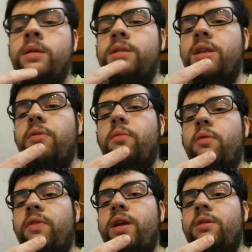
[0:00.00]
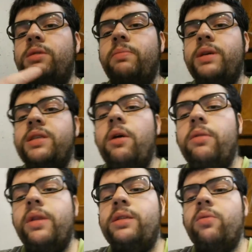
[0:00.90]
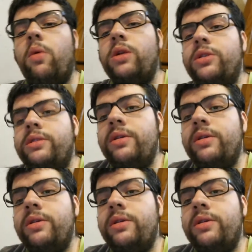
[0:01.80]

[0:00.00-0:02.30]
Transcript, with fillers: See you for more videos. Peace out. Thanks for watching.